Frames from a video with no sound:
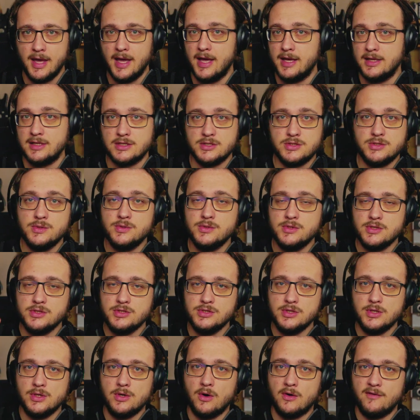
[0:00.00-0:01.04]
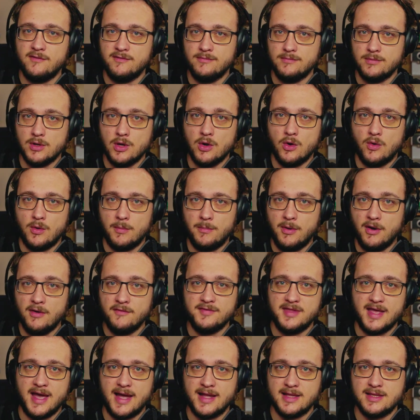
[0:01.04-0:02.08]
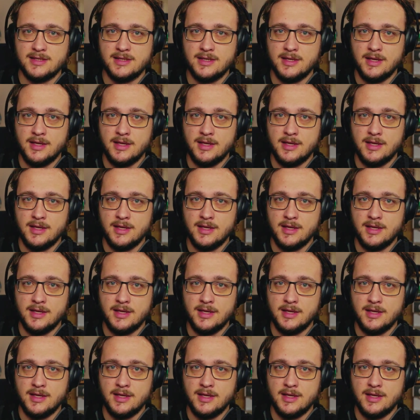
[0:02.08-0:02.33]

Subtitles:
And as soon as you go above that,